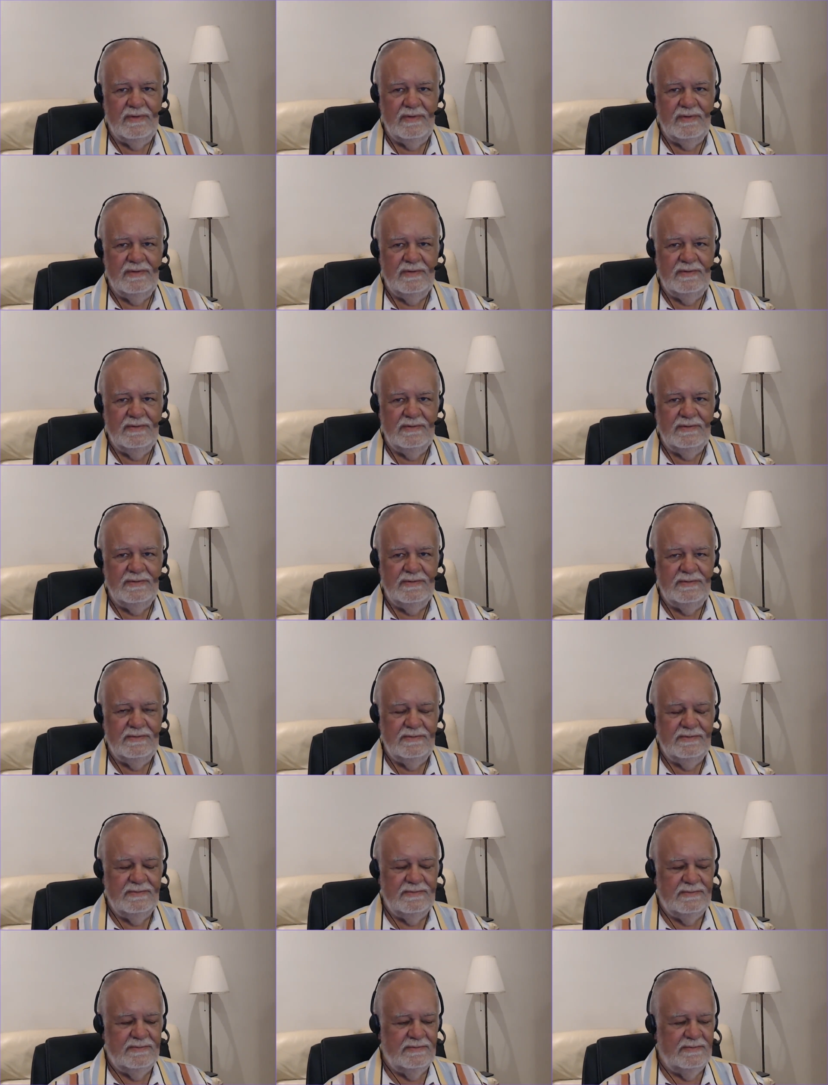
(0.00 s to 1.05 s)

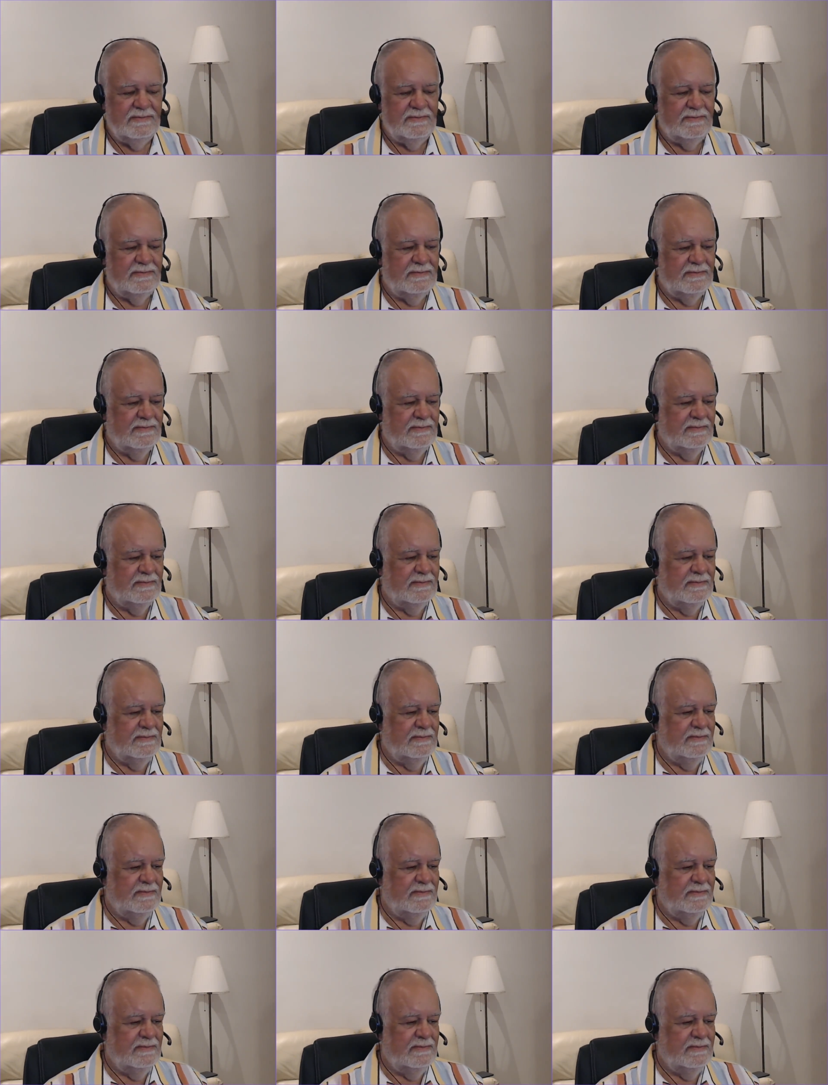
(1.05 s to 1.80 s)
No one is speaking in this clip.